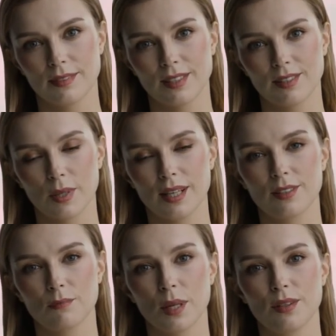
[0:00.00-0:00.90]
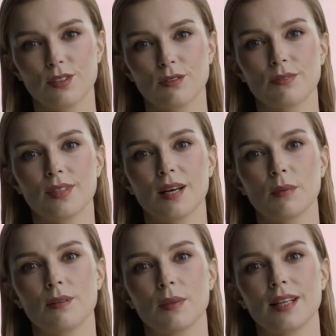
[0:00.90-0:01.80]
Despite a marginal
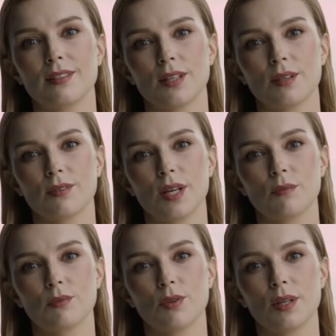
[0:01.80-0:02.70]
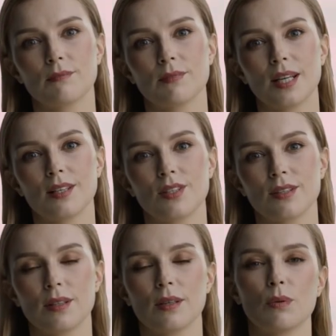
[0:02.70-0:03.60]
dip in Mexico's overall
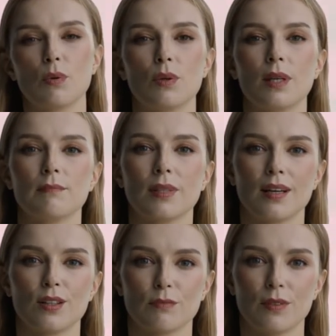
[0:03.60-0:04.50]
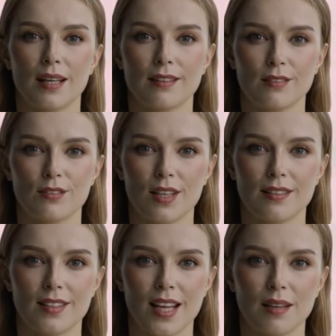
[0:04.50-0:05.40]
inflation, core inflation rates
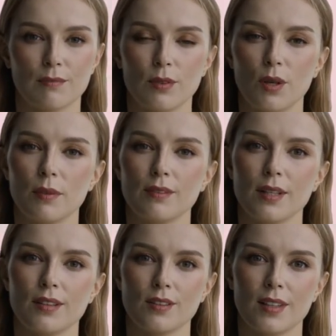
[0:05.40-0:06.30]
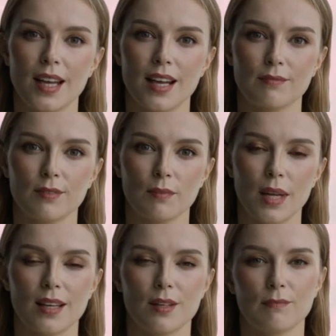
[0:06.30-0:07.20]
suggest careful observation ahead of the
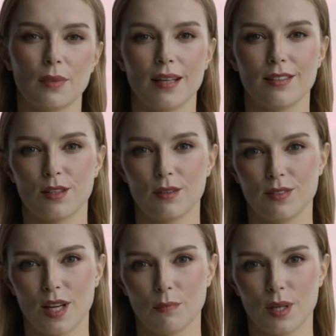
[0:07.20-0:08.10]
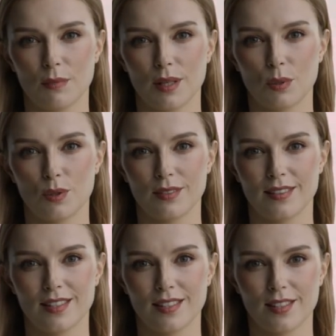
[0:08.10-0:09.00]
Bank of Mexico's upcoming
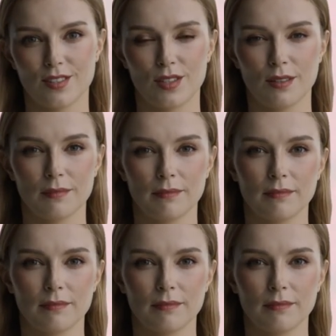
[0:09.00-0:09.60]
policy decision.